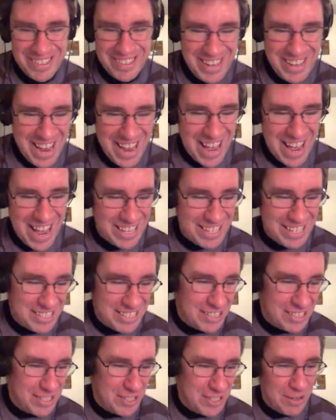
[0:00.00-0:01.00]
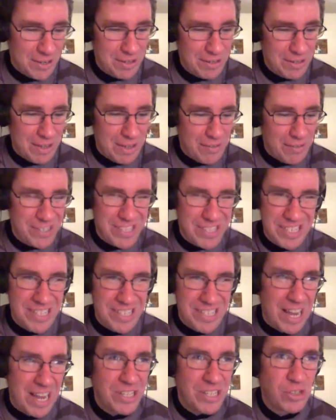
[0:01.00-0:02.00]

yeah, and so ever since high